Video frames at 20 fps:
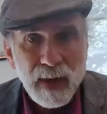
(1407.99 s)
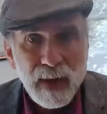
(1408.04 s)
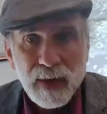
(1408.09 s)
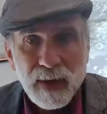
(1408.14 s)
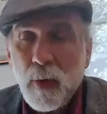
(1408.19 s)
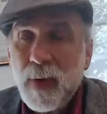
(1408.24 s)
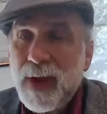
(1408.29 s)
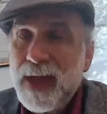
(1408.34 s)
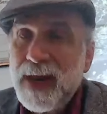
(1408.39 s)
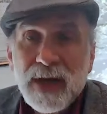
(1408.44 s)

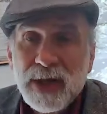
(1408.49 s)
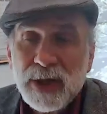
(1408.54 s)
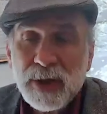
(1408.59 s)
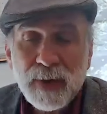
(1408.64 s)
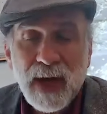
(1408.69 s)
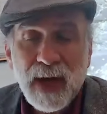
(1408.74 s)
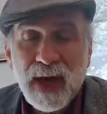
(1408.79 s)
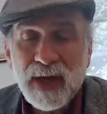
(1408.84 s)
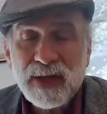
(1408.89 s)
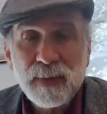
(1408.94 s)
no
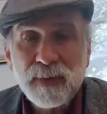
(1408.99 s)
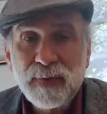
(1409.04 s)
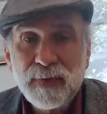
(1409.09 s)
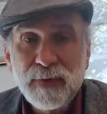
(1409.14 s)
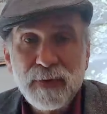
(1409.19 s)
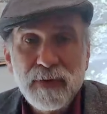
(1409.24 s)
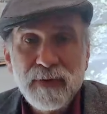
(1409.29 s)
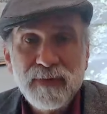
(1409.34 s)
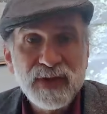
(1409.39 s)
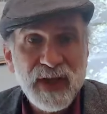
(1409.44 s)
industry has
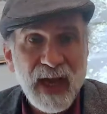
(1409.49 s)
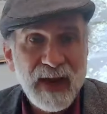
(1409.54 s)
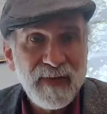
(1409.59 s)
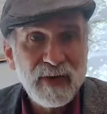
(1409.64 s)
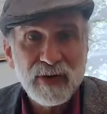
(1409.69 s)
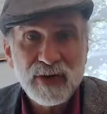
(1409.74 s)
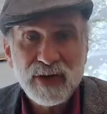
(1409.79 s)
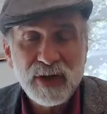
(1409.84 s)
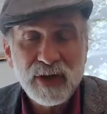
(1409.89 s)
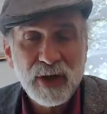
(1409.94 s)
improved
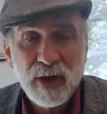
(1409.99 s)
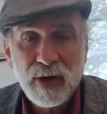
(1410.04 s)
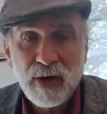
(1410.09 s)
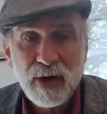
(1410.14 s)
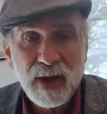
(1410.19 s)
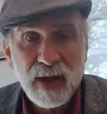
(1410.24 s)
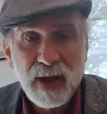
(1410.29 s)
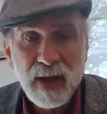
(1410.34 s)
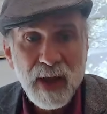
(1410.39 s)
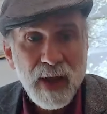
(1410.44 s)
safety or
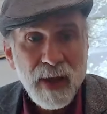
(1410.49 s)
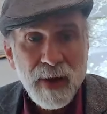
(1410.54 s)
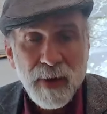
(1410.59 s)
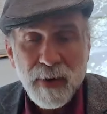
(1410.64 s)
security